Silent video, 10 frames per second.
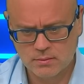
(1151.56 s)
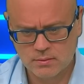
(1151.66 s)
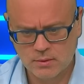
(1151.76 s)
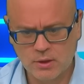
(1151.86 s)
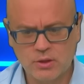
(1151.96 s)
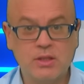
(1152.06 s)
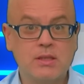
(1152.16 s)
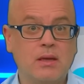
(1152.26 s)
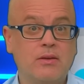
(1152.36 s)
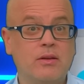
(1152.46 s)
No, she's
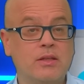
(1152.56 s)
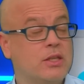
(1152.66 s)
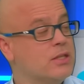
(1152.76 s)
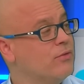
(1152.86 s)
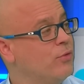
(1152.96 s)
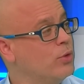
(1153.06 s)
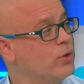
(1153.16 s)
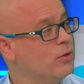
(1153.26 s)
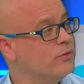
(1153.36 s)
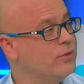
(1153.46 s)
still a
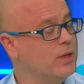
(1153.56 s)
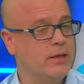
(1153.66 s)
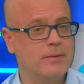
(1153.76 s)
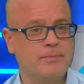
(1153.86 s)
4-year-old filly.